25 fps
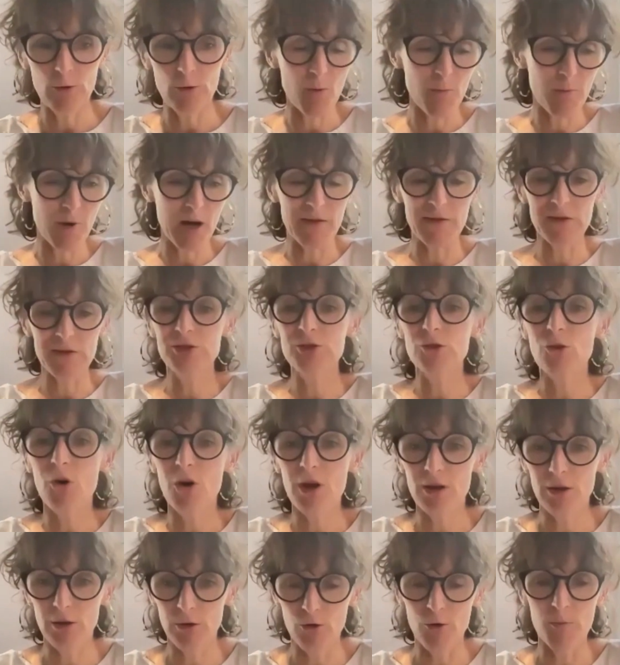or by the
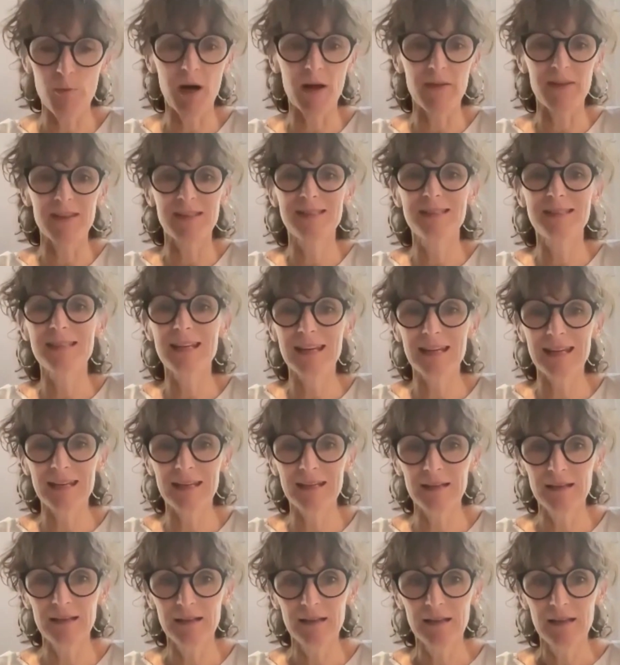soil or by the
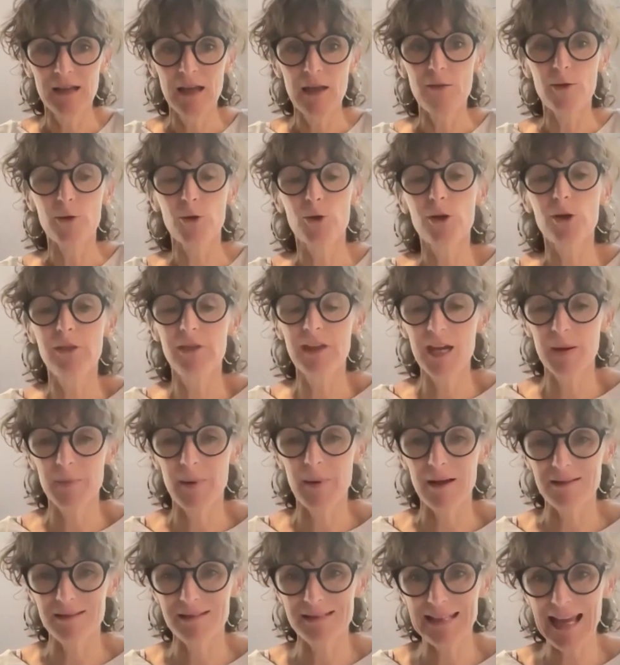sea. The good thing
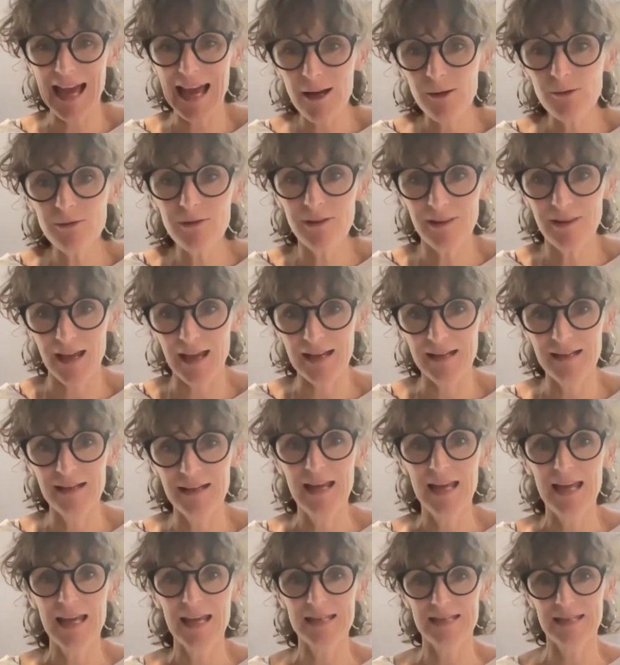about sound then
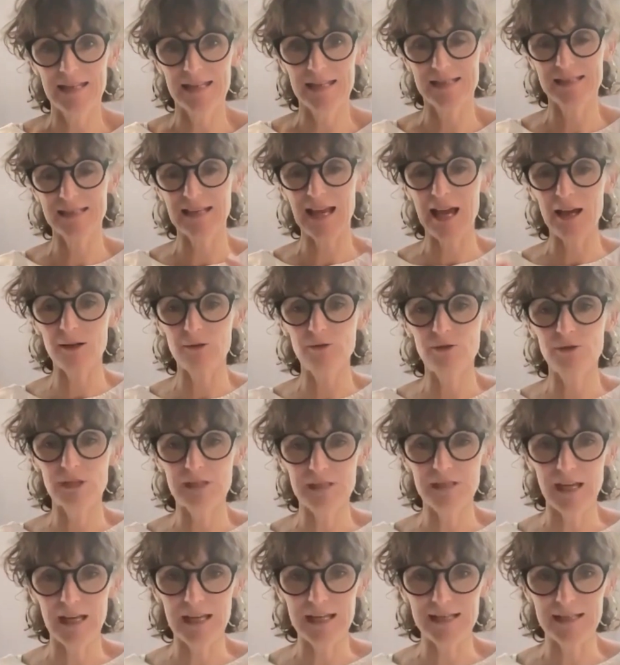is that sound
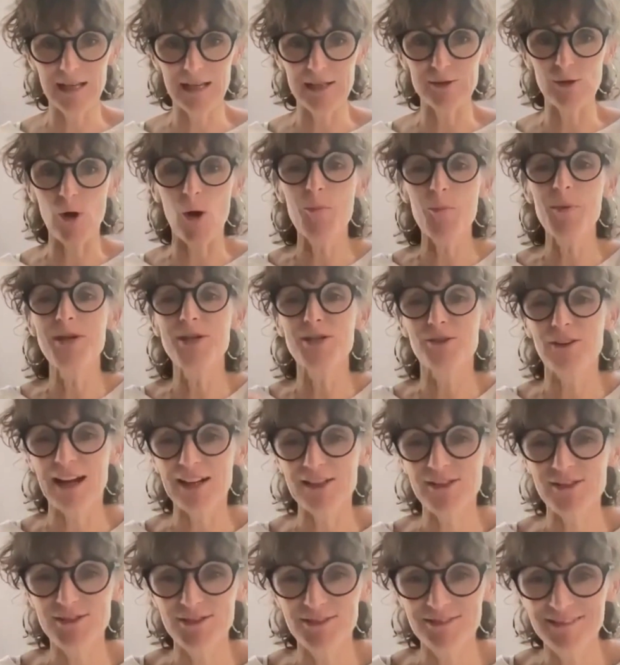is
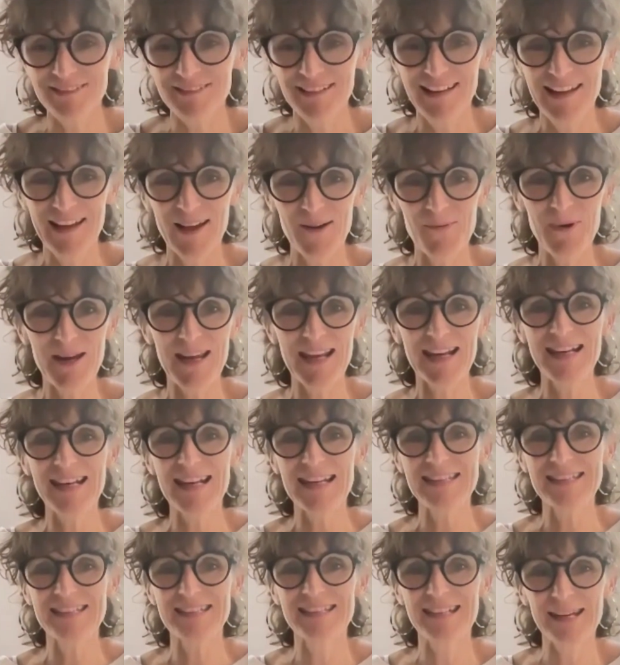omnidirectional. We can
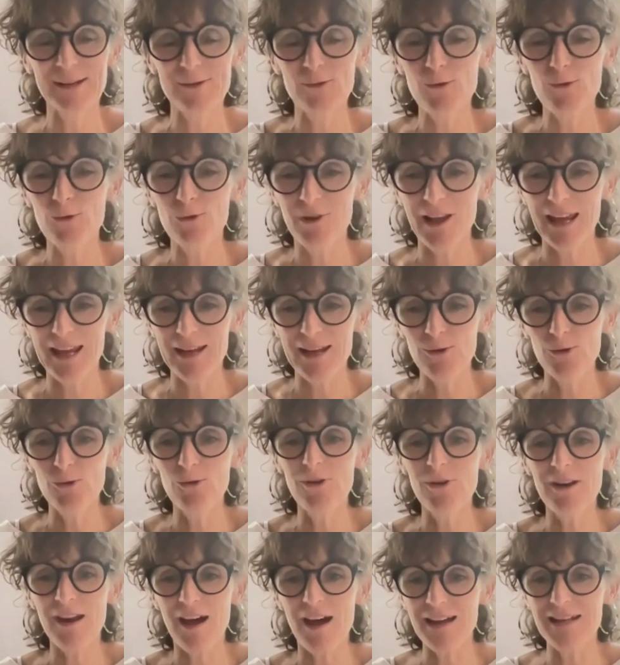listen in
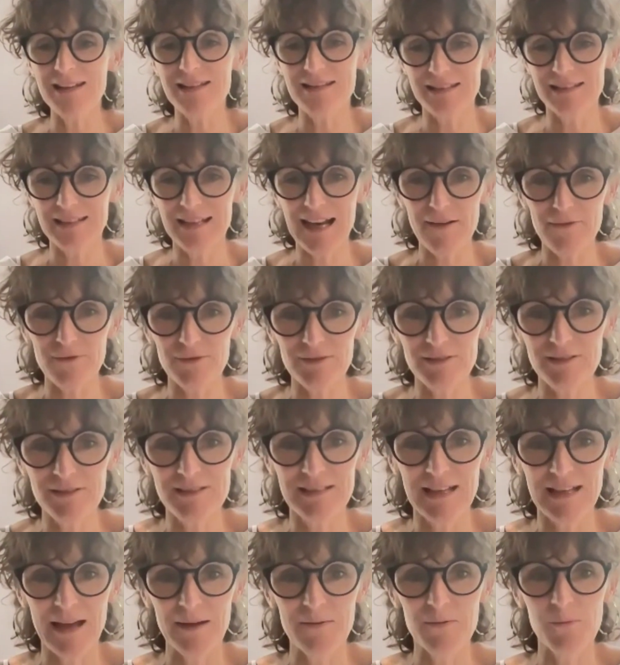all light
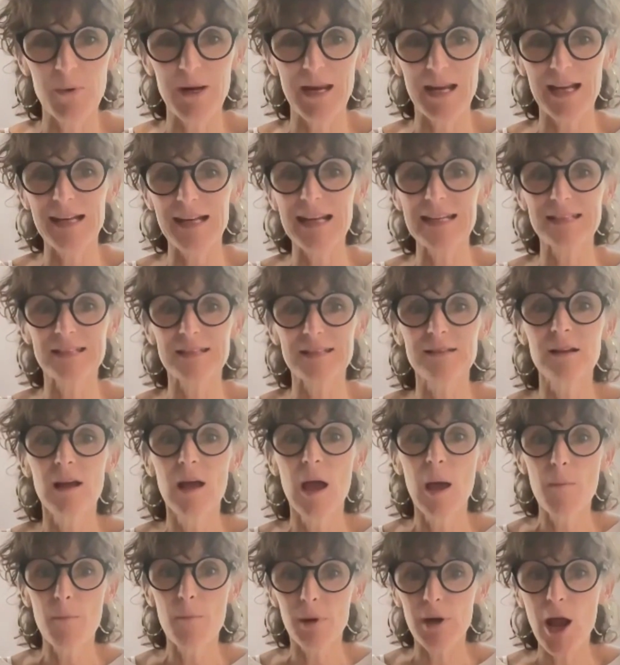levels, and we can listen
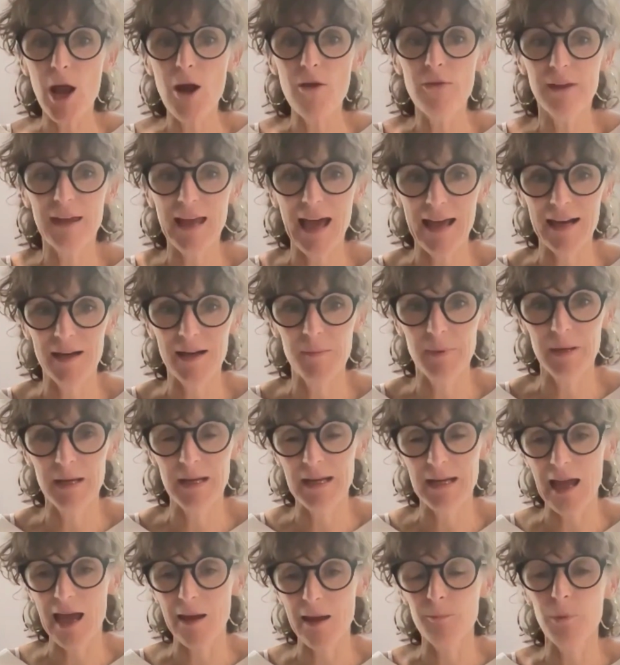below the
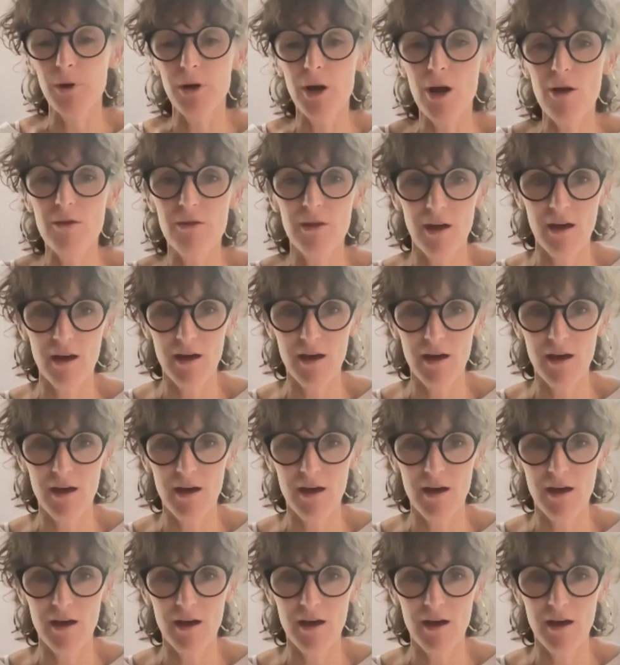canopy and below the